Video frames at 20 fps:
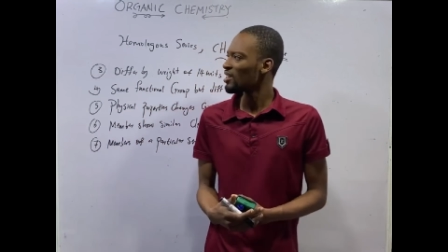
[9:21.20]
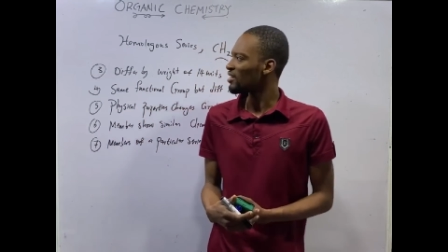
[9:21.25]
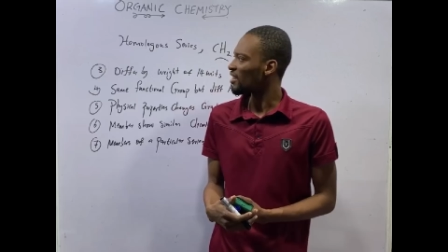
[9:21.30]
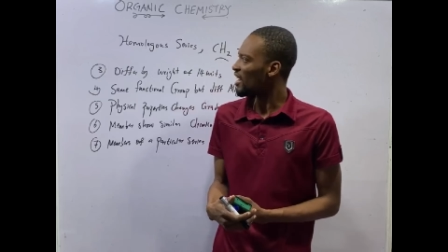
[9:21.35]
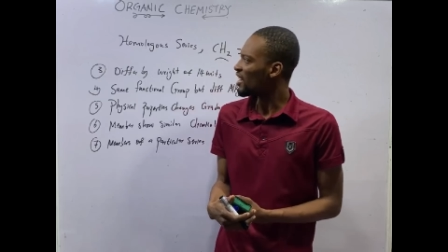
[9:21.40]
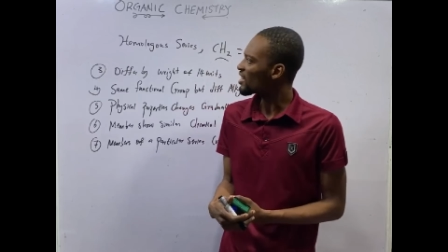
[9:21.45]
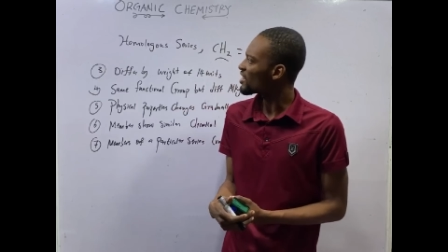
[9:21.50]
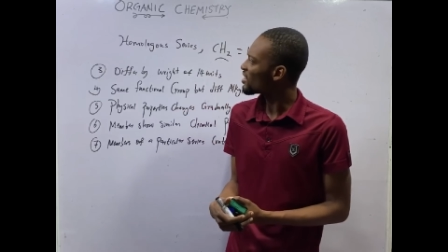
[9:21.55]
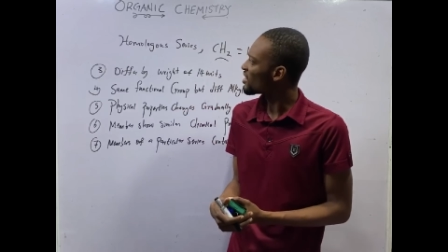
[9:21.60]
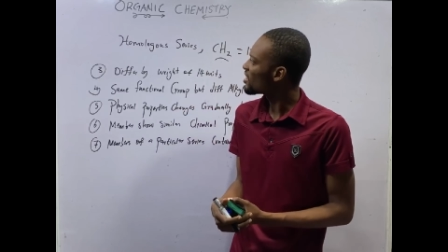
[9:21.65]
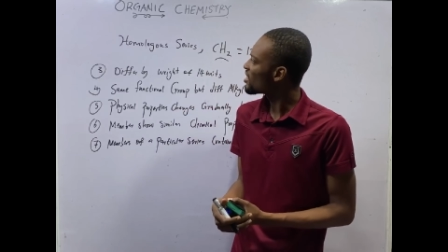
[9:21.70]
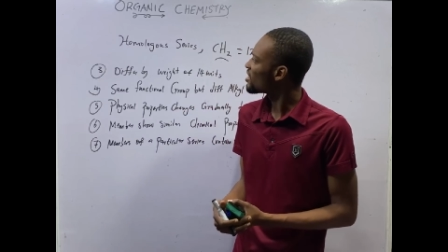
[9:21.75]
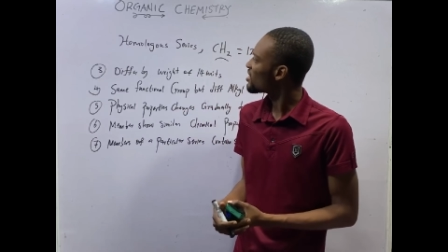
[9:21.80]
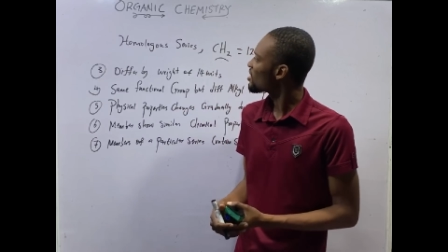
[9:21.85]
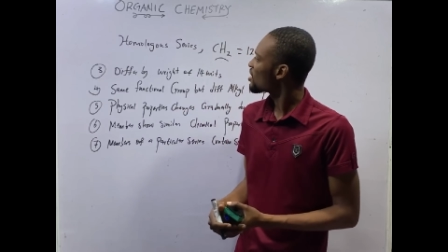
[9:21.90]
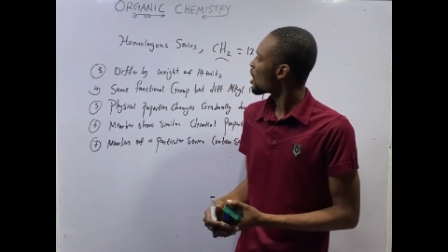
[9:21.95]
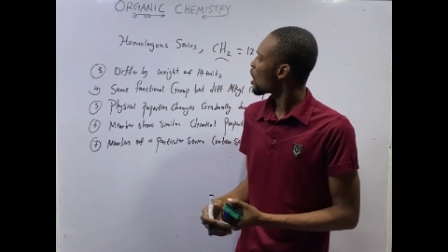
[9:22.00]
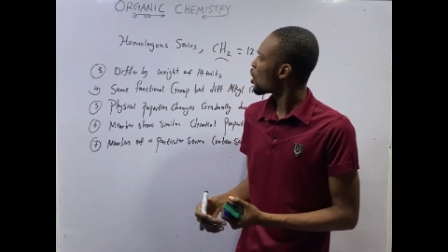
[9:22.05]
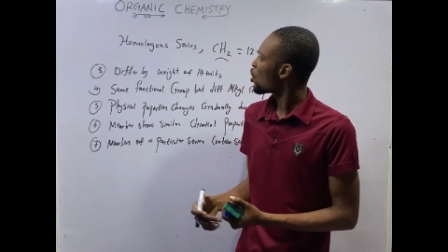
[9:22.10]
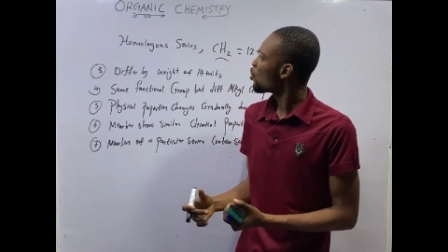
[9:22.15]
that is it,
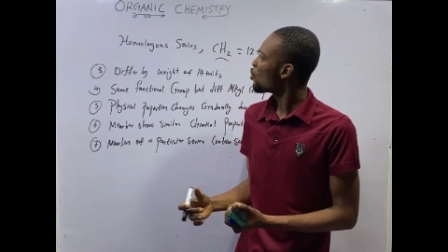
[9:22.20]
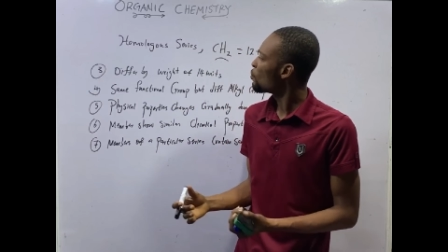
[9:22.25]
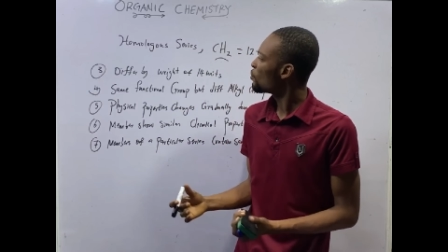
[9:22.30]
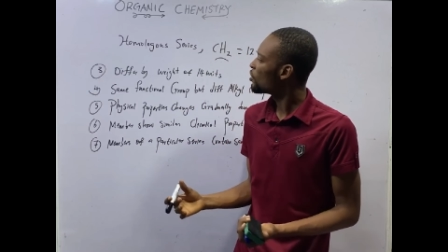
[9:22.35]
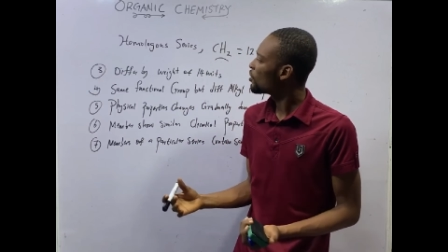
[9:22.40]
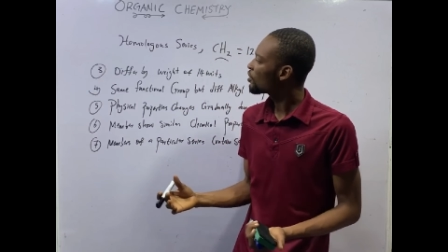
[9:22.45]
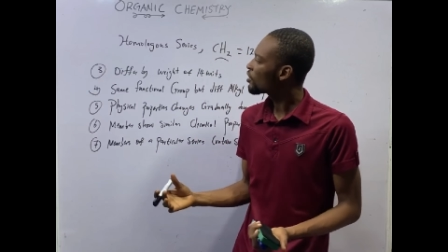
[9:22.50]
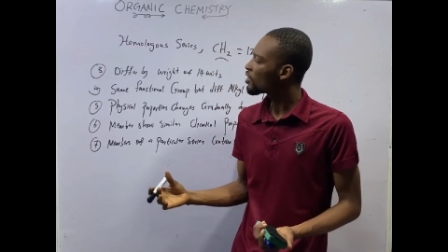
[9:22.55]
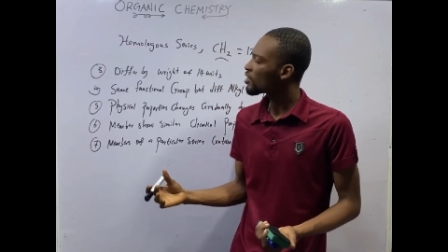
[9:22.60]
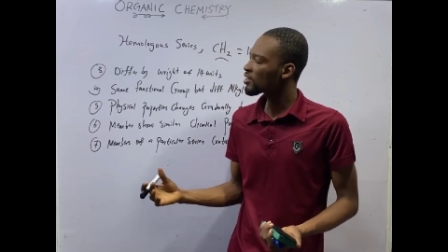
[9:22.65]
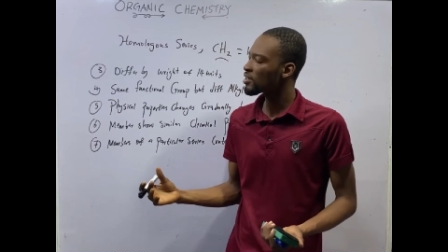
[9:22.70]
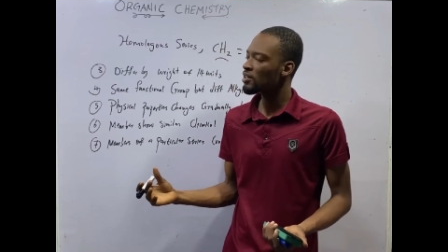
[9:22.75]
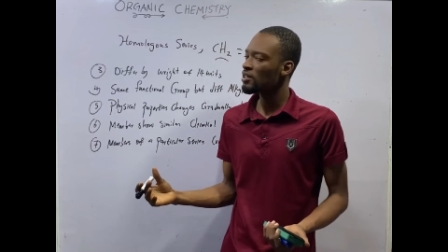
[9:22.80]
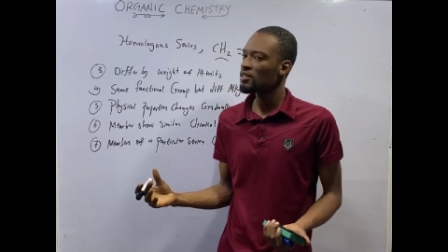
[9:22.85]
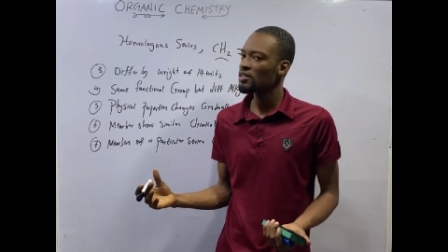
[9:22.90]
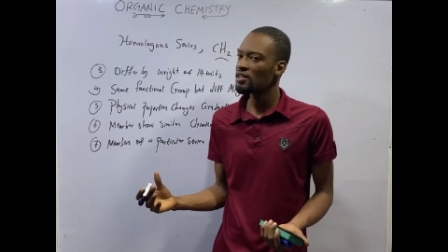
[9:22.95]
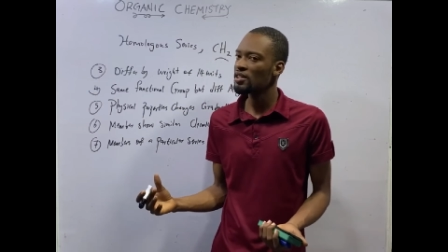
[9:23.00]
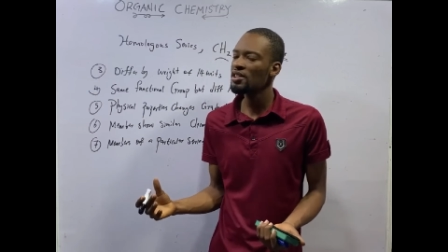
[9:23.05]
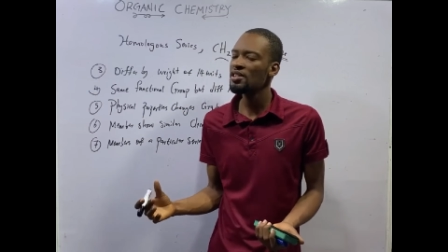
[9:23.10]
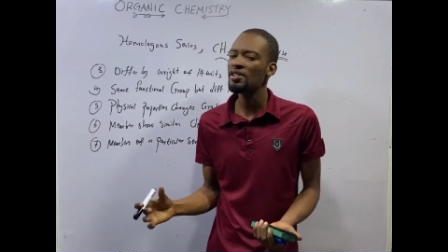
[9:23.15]
homologous
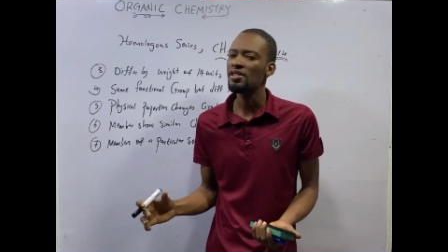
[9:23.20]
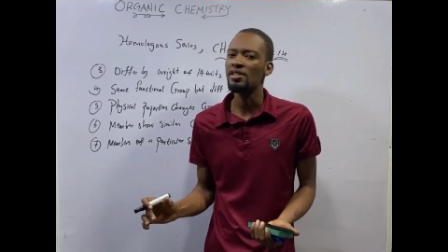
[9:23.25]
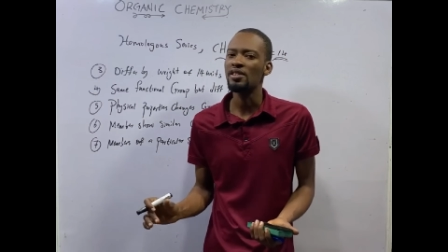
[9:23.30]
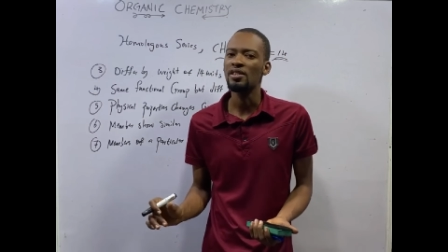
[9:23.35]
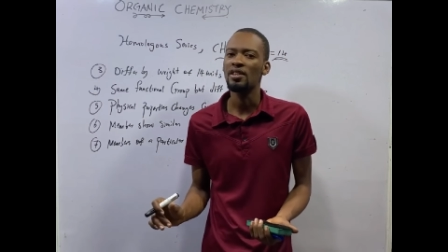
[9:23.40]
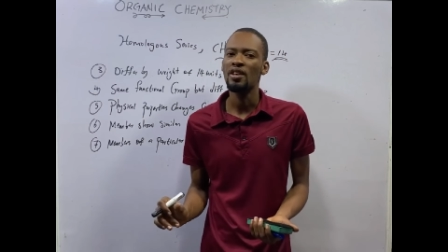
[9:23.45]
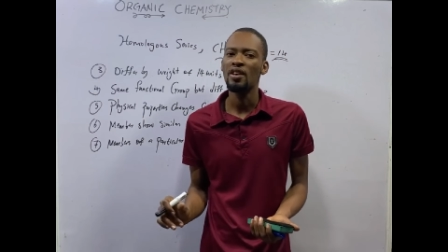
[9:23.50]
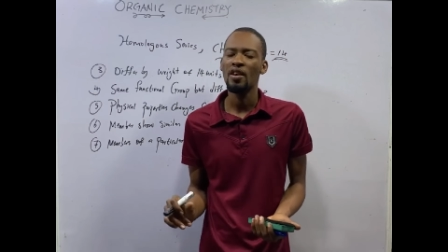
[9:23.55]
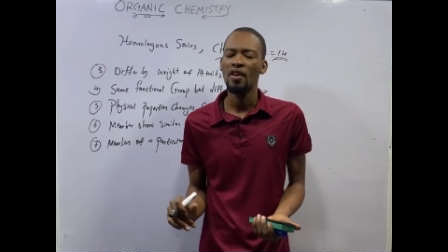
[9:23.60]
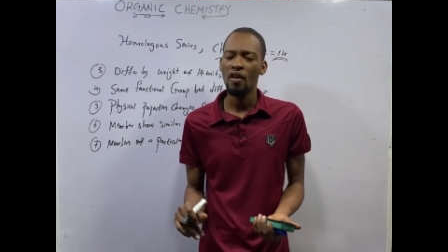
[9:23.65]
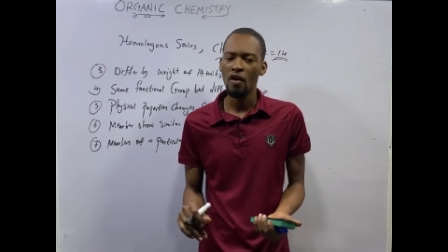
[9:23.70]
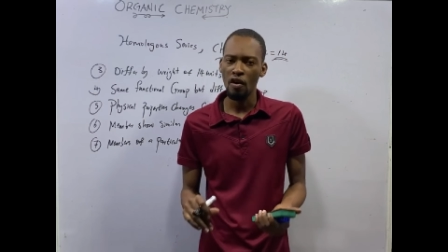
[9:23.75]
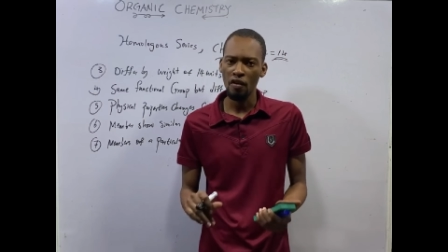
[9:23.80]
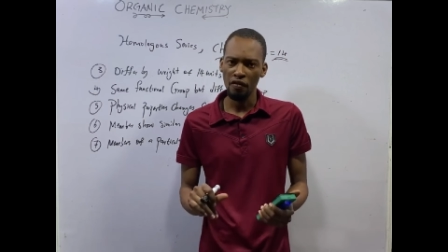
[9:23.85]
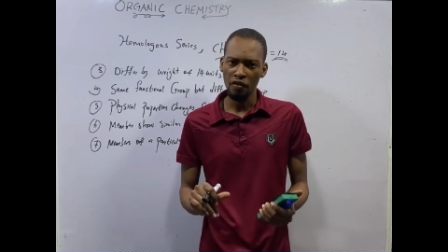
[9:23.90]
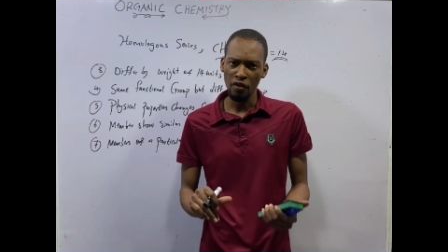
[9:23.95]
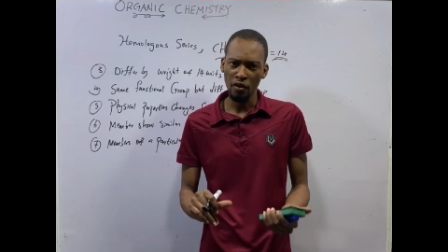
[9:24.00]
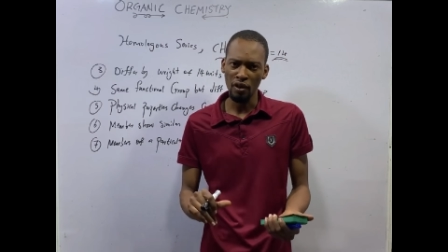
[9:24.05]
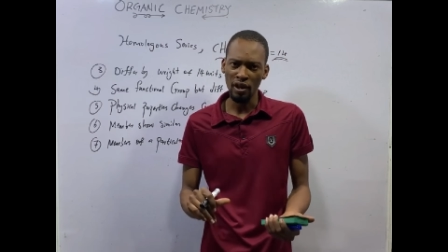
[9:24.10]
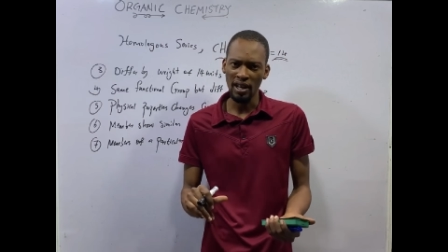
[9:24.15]
series
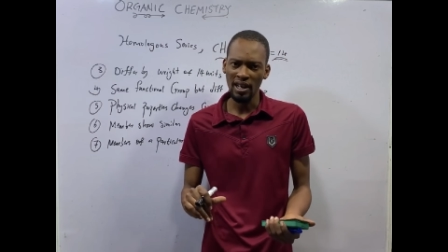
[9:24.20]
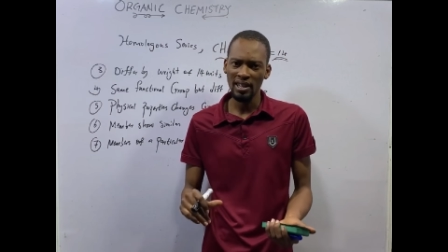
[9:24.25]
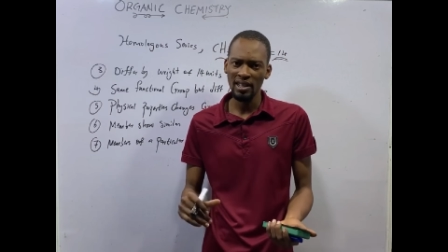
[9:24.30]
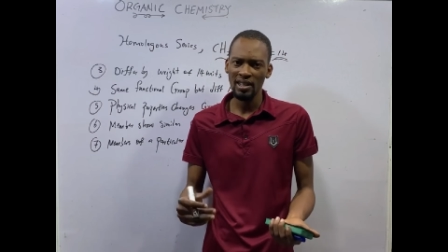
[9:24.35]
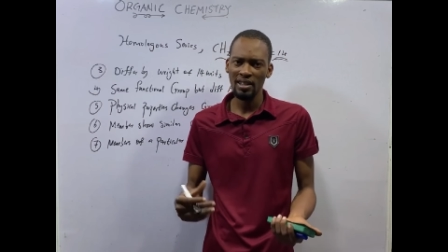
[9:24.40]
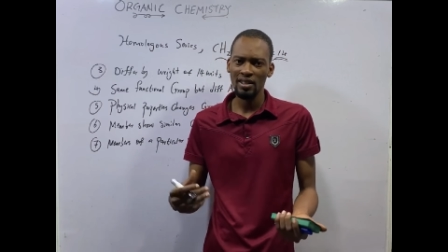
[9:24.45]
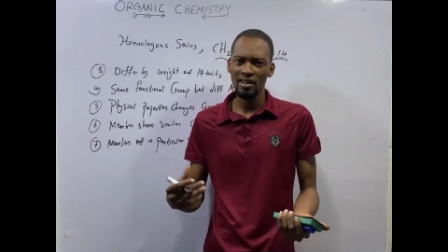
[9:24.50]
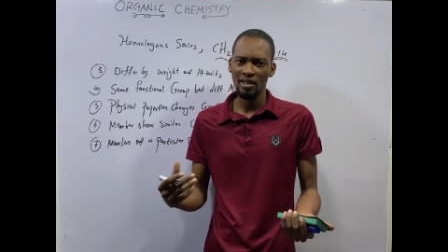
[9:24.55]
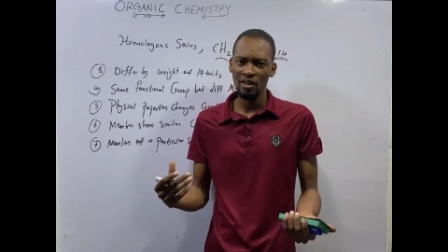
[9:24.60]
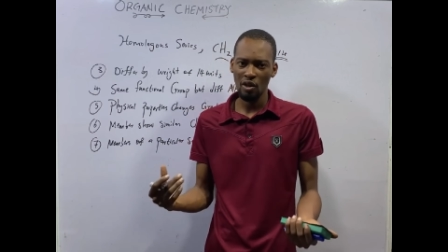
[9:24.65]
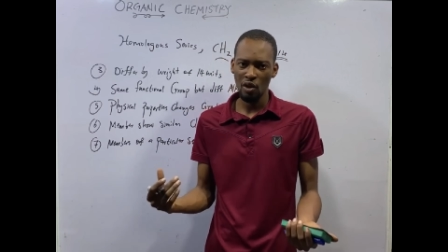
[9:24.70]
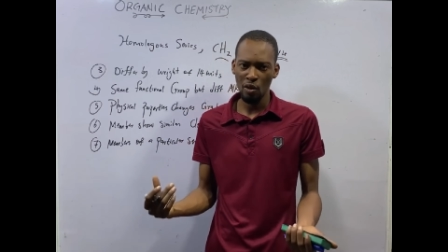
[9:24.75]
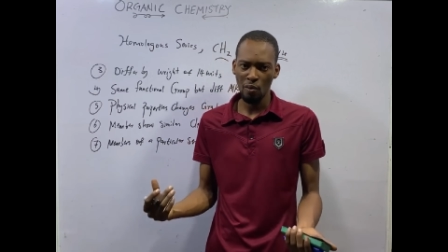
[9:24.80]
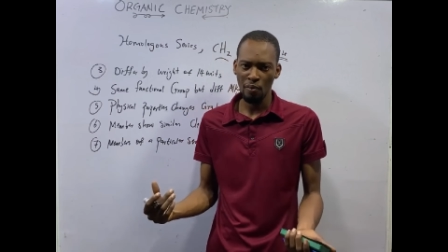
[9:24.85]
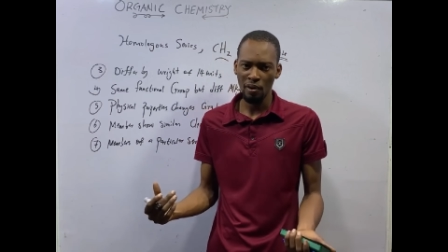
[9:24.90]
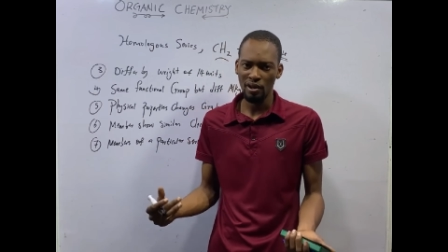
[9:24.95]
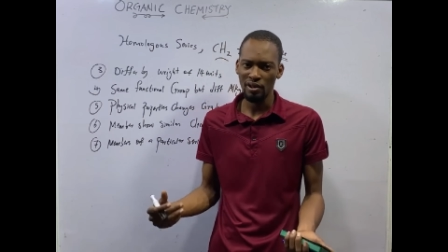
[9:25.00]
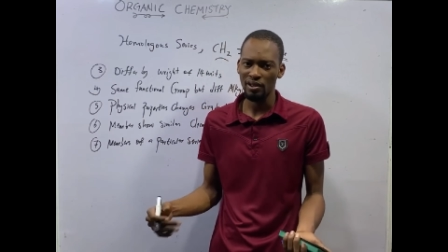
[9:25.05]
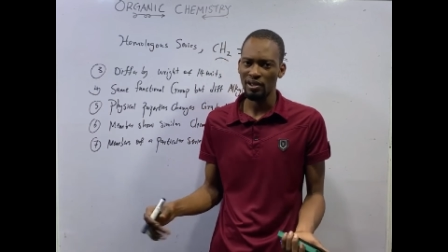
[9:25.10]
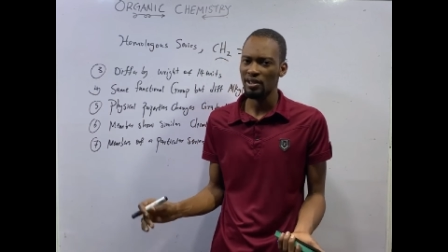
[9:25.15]
of organic
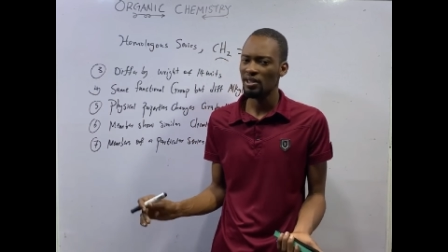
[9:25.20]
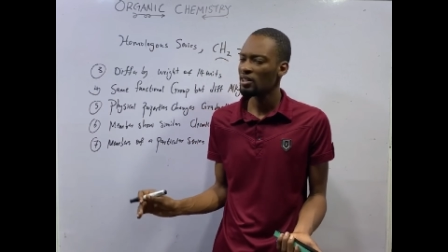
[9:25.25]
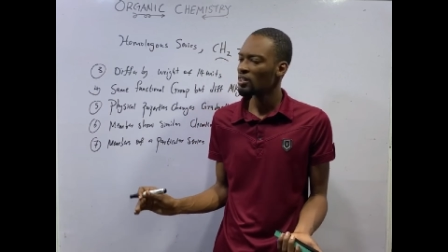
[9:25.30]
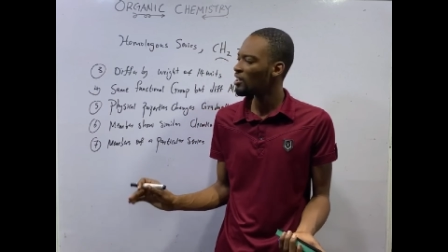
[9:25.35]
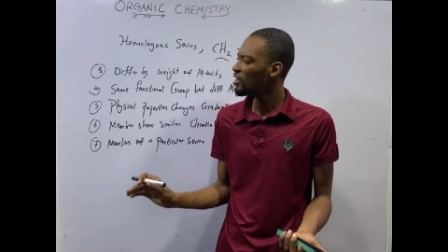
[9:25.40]
compounds.